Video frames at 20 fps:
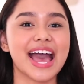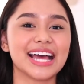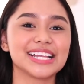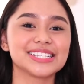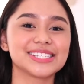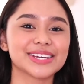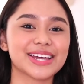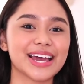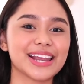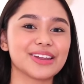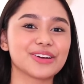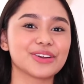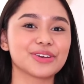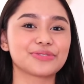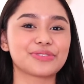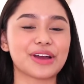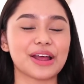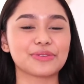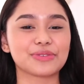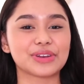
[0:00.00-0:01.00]
and to get
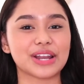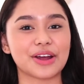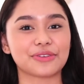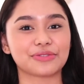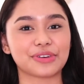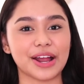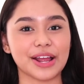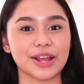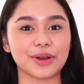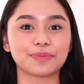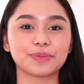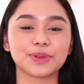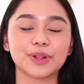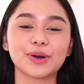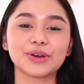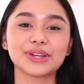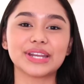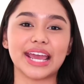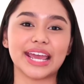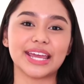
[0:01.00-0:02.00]
notified whenever I
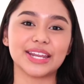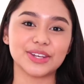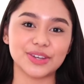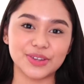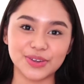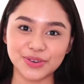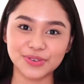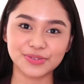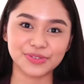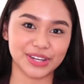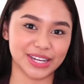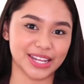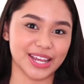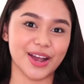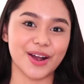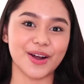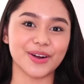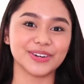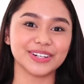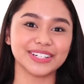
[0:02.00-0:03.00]
upload a new
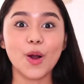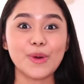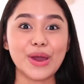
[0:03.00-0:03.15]
video.